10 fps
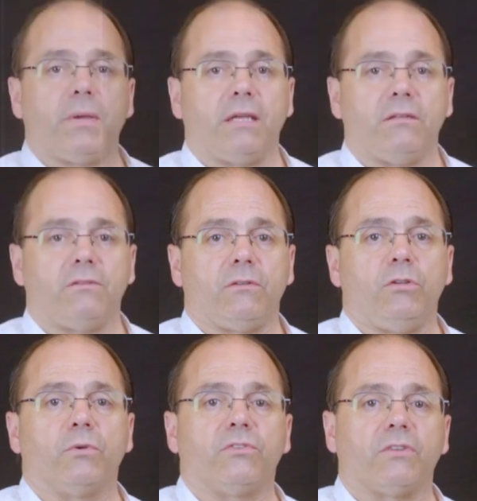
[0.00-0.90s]
page,
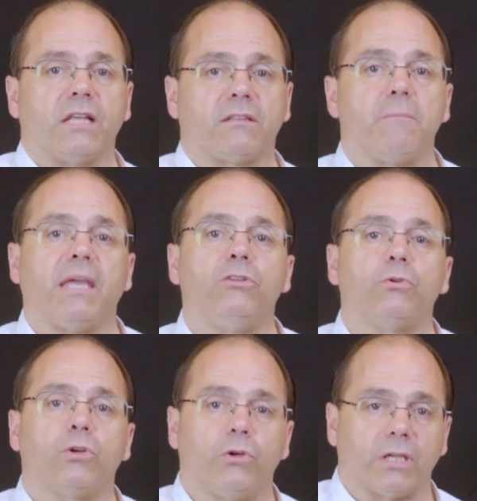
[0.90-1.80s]
you will select the
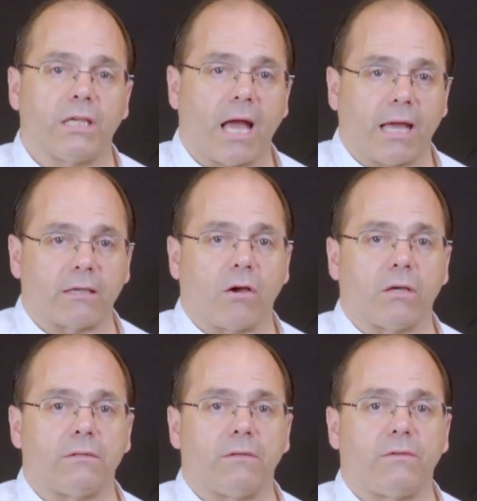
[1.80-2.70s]
manual cooking
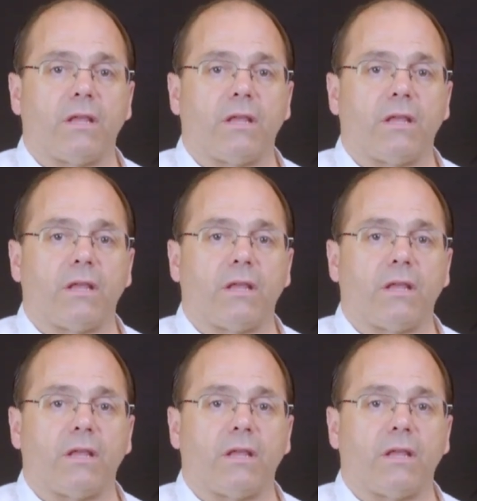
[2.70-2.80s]
icon